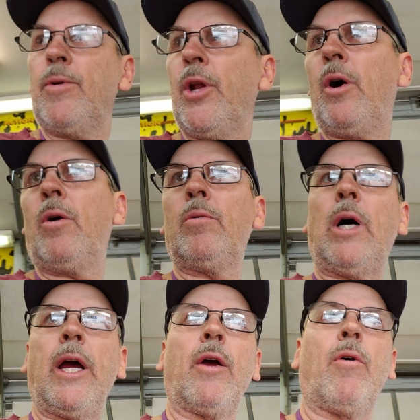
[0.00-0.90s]
You know,
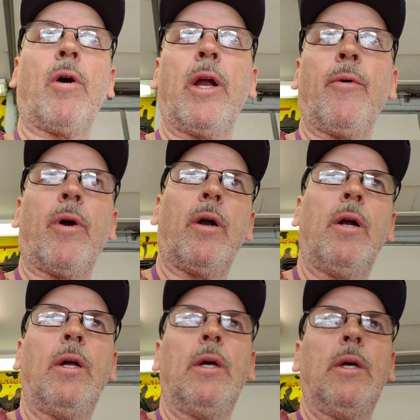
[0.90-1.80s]
I and Corey, we're
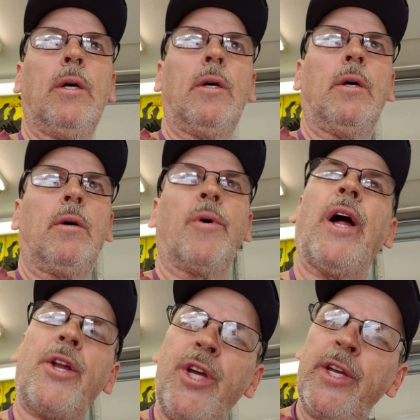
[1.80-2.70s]

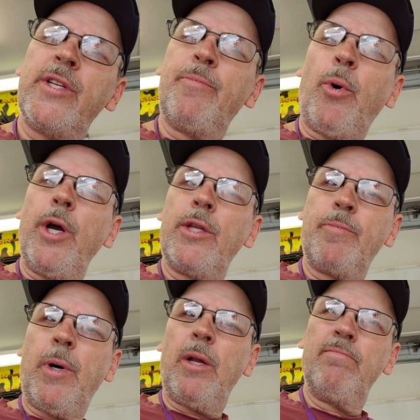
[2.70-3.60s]
not chasing points,
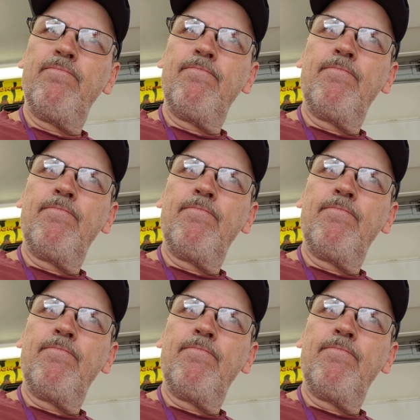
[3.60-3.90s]
but